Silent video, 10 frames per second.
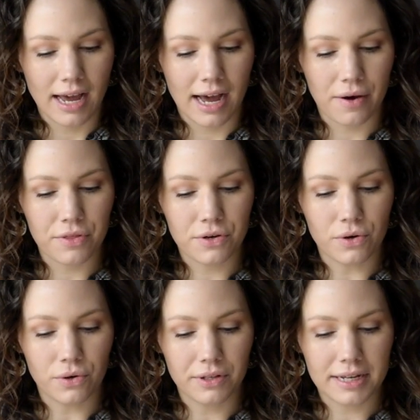How the
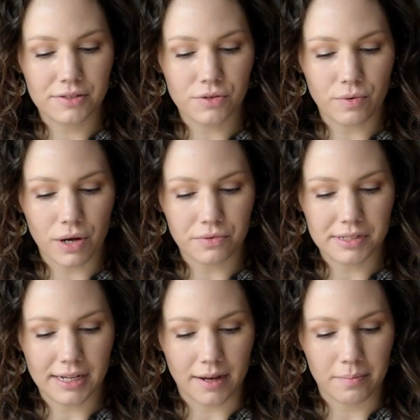gold has grown
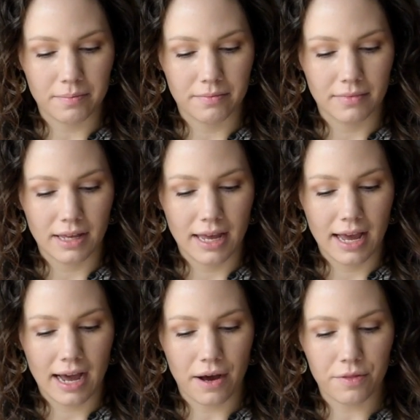dim,
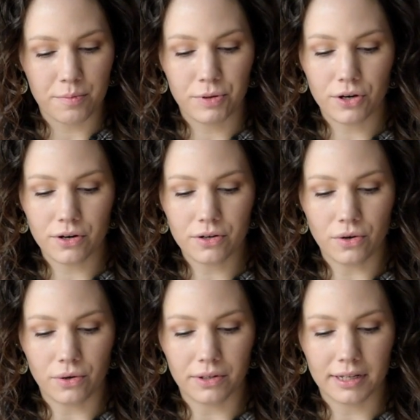how the pure
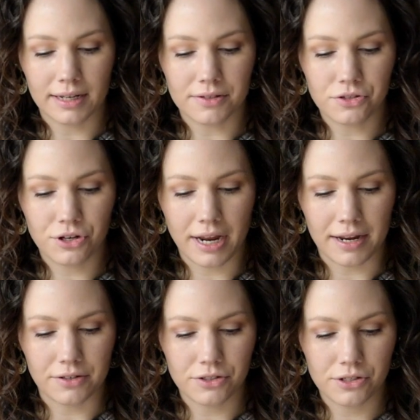gold is
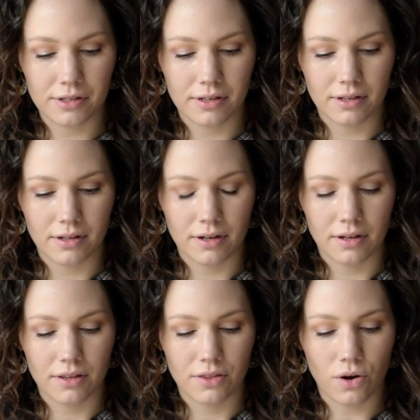changed.
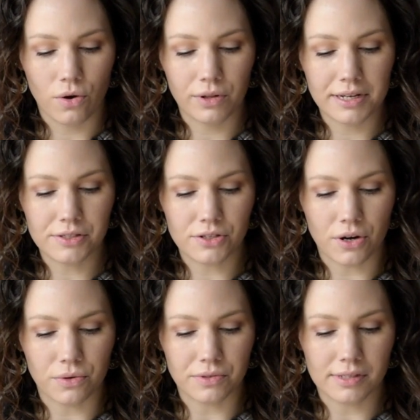The holy
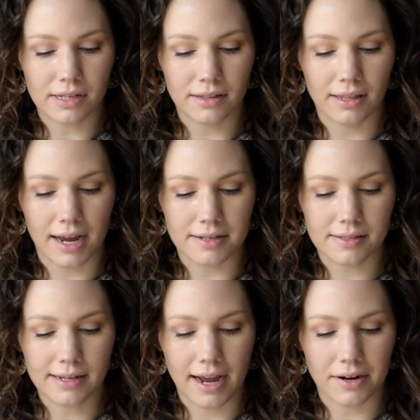stones lie
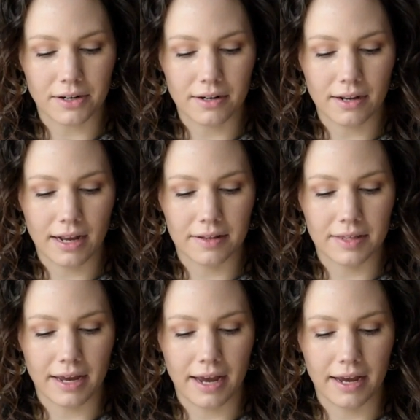scattered at
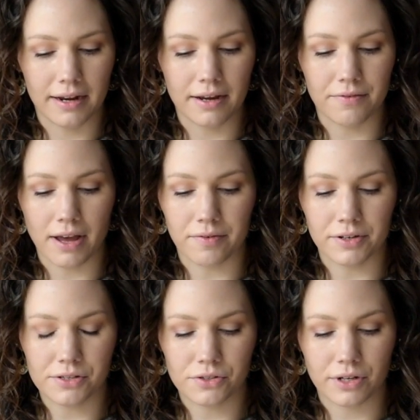the head of every
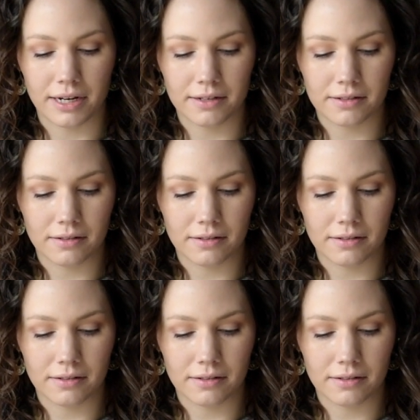street.